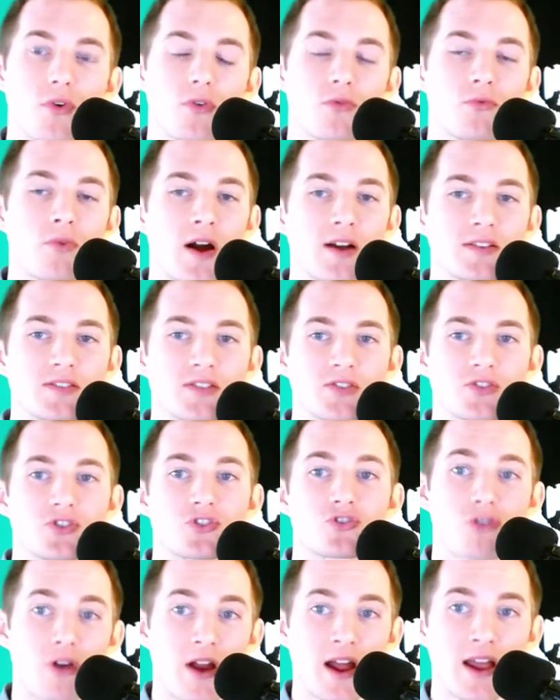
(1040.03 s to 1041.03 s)
Ross's
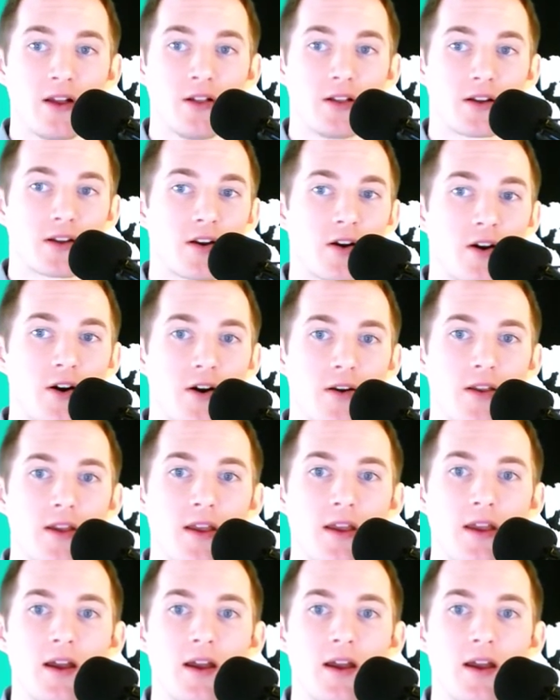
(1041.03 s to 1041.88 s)
trial occurred,